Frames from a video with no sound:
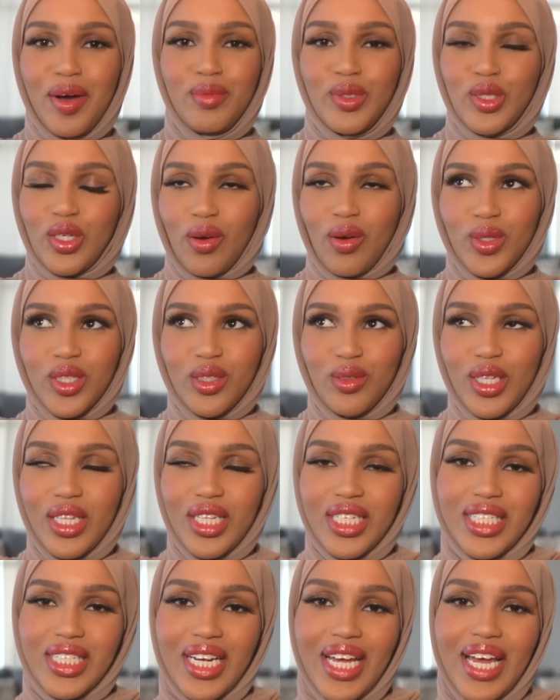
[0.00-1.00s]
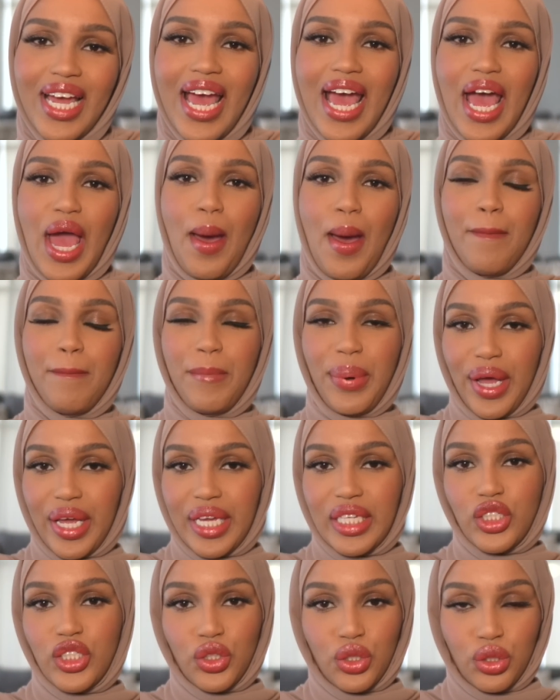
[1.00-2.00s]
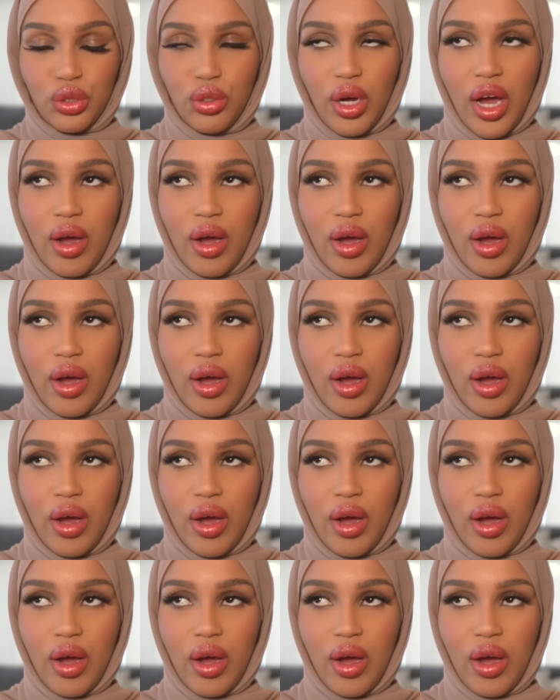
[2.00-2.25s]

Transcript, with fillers: um, so I wasn't really listening. But it's true,